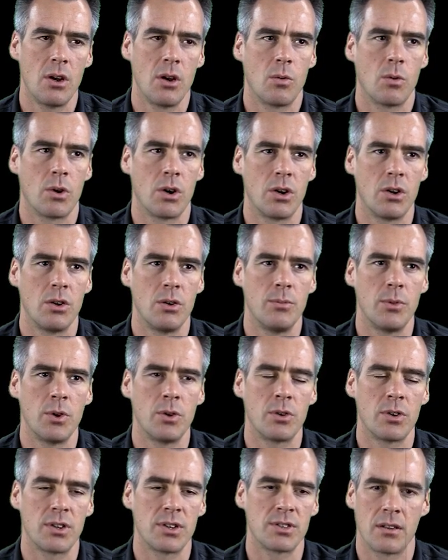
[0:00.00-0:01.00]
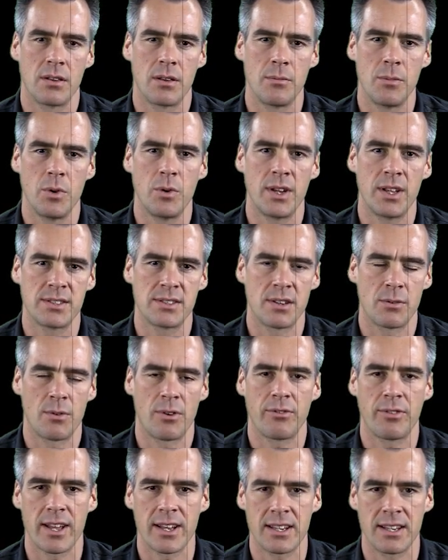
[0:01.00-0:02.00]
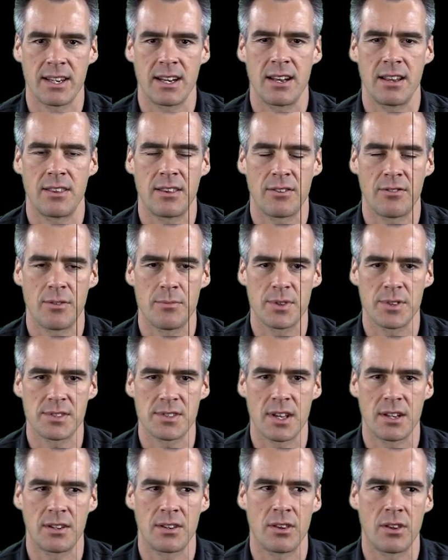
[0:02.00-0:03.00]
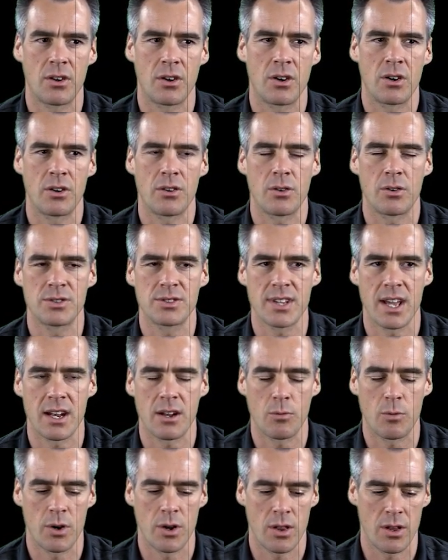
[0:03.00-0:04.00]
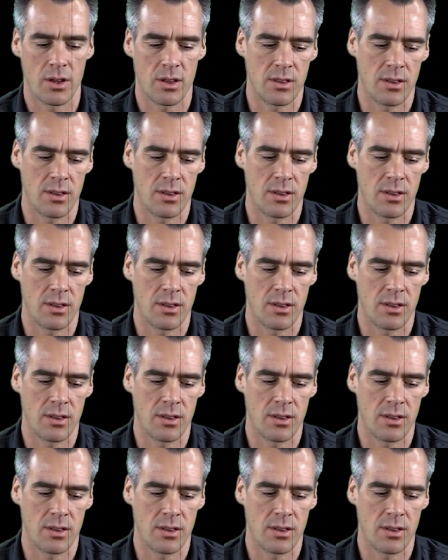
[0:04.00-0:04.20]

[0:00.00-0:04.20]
or new moon is the moon isn't reflecting anything from the sun to the earth, or it's kind of where the,